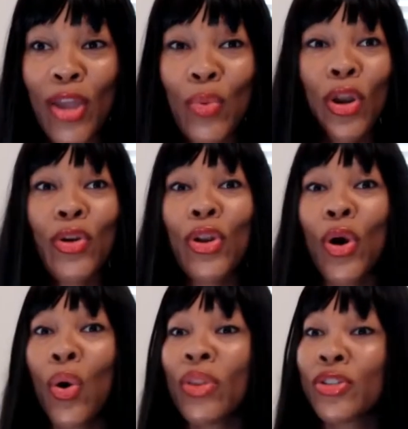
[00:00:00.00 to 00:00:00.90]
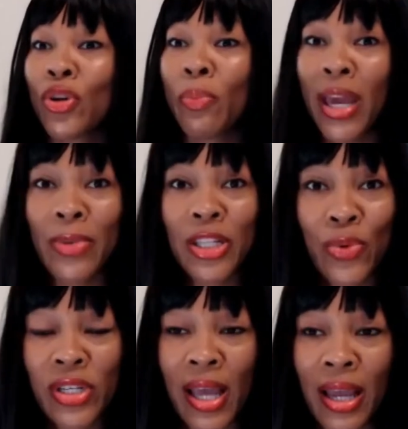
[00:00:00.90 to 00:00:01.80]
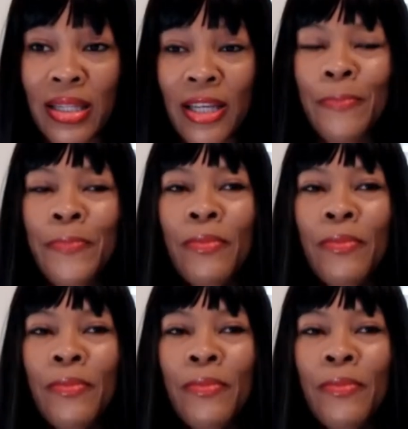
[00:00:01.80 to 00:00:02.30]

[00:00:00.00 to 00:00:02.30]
you want to know that your baby's protected